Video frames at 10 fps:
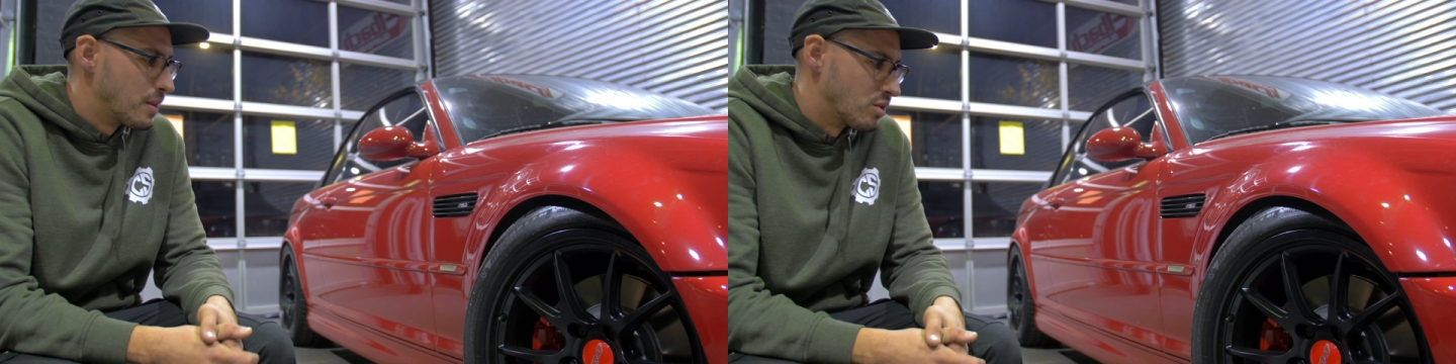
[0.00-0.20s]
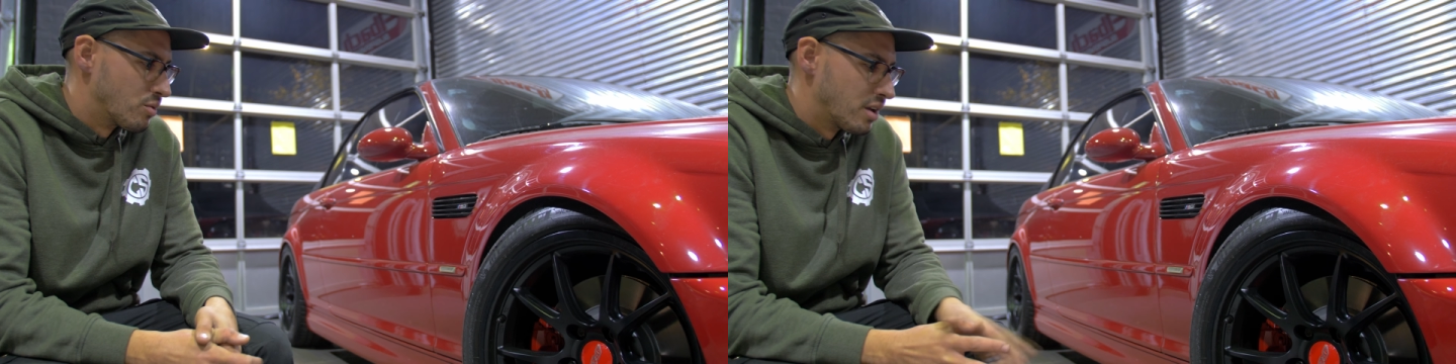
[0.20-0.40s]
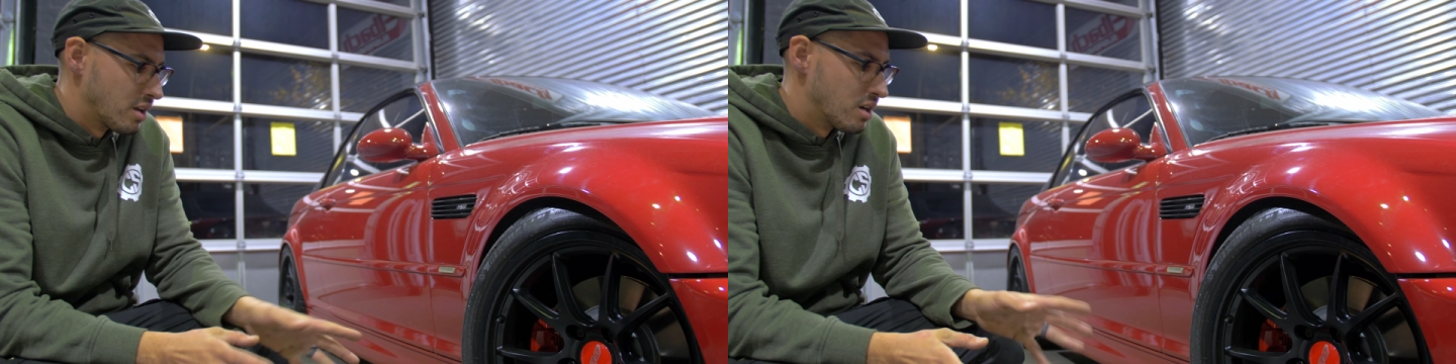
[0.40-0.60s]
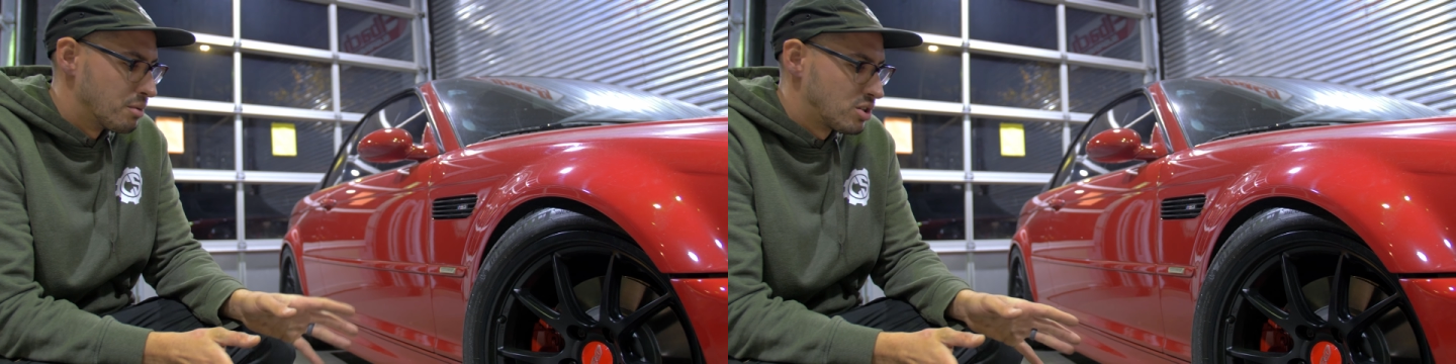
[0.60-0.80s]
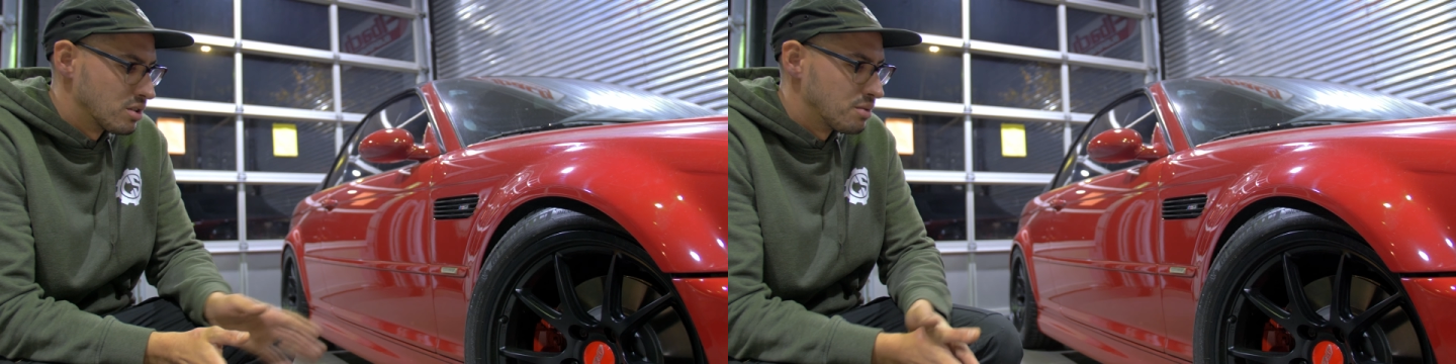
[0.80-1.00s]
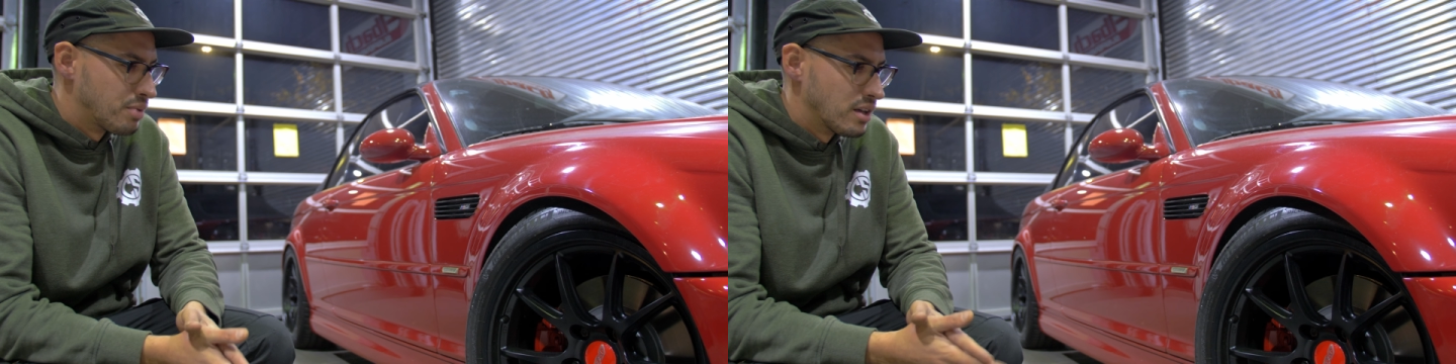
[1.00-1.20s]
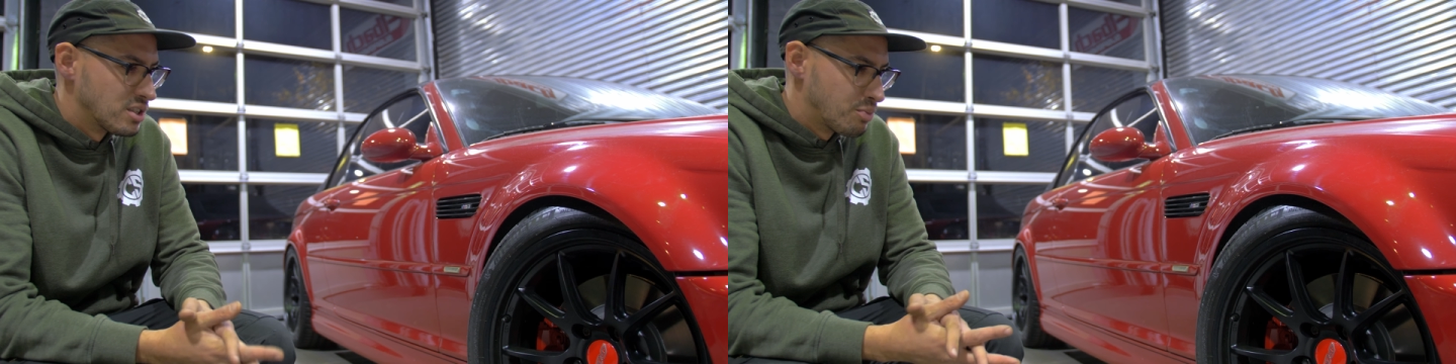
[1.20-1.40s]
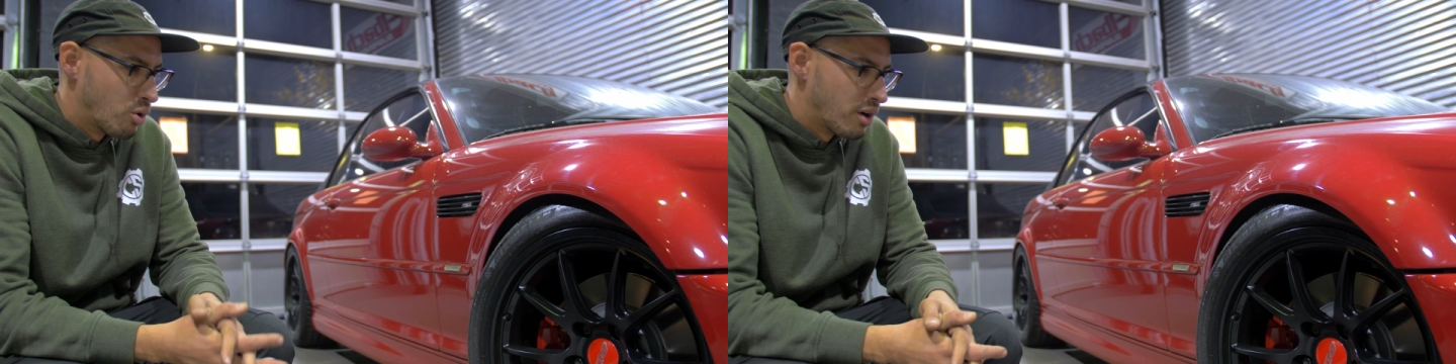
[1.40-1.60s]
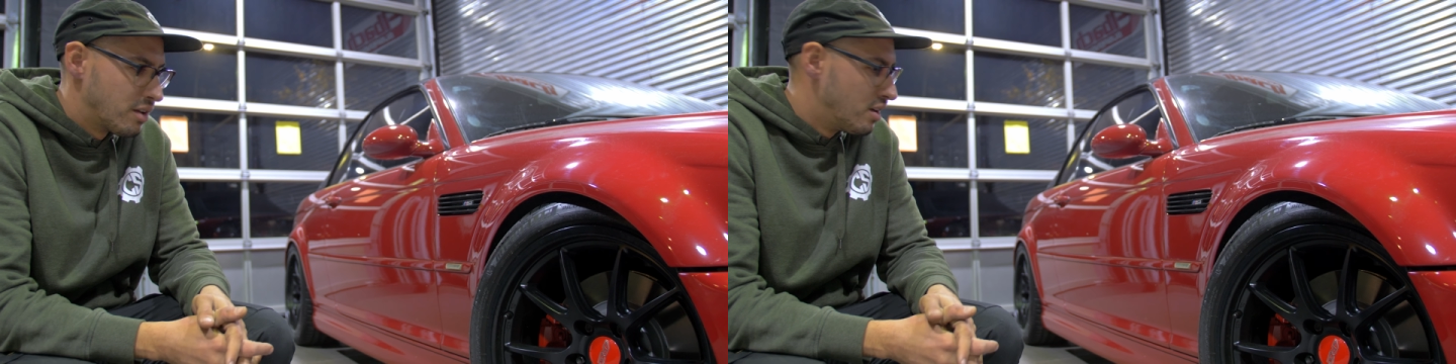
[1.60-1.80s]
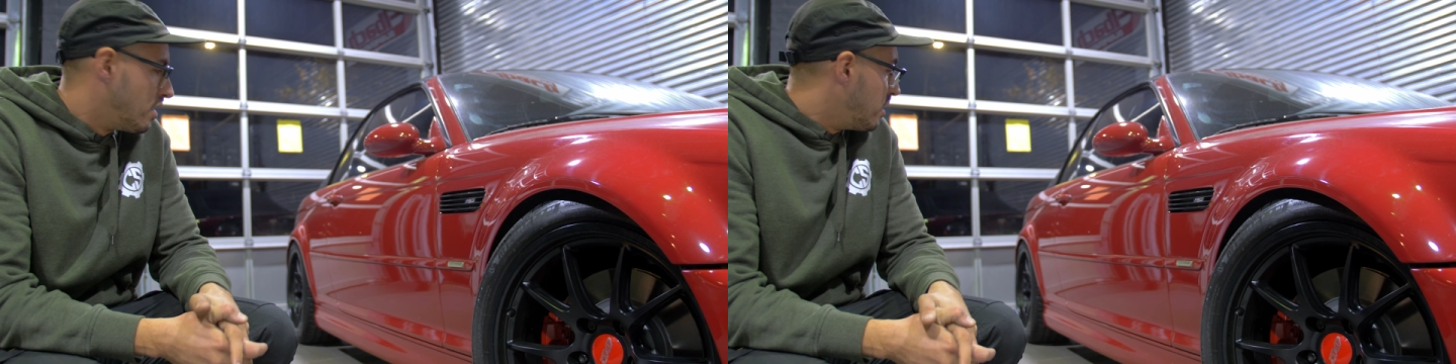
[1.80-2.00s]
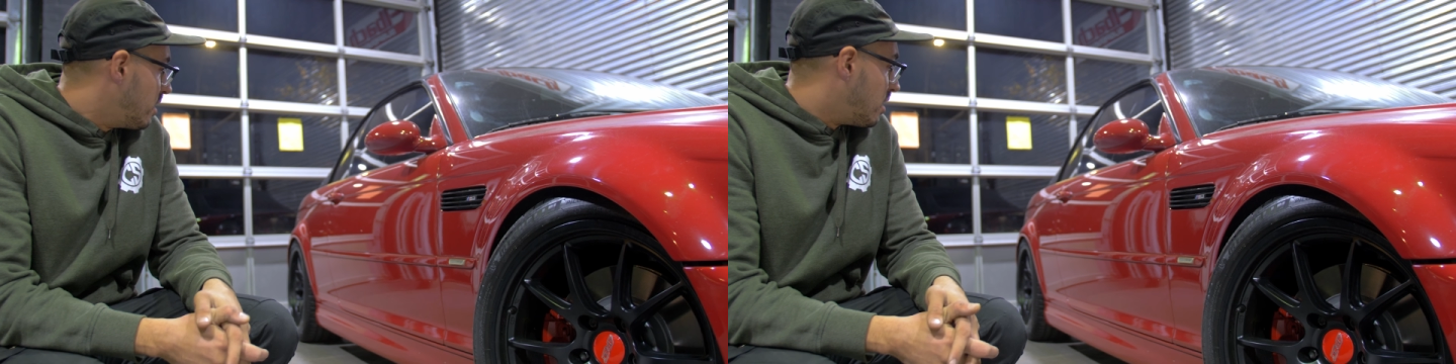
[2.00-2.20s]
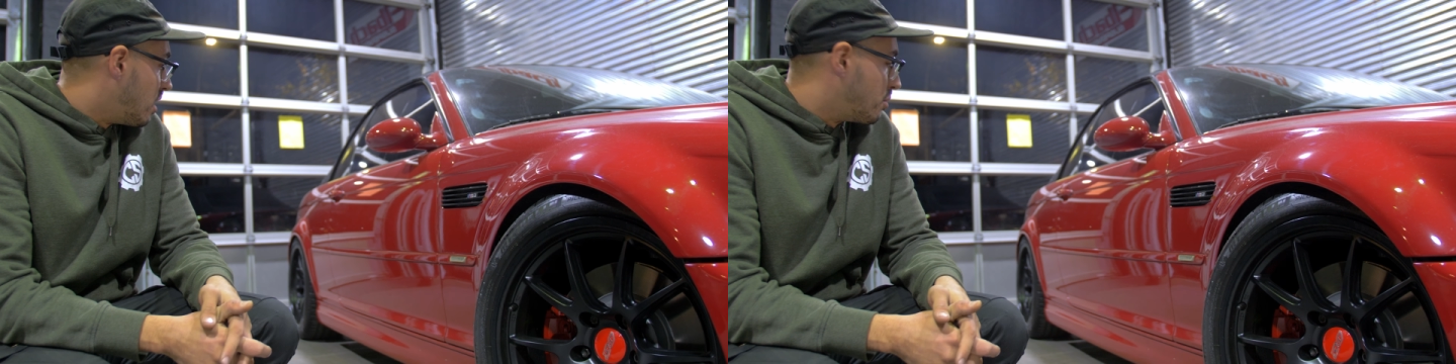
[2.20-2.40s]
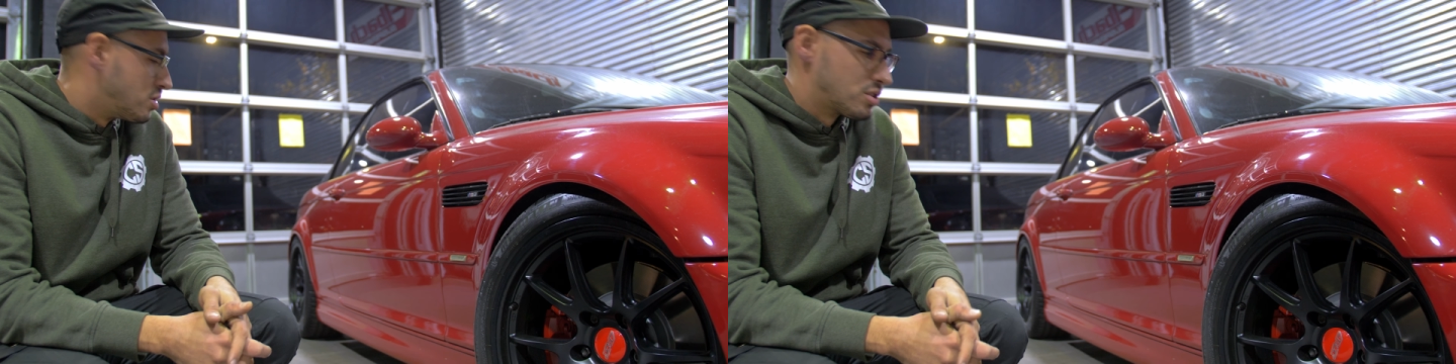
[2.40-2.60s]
So we're running a Michelin Pilot Sport, which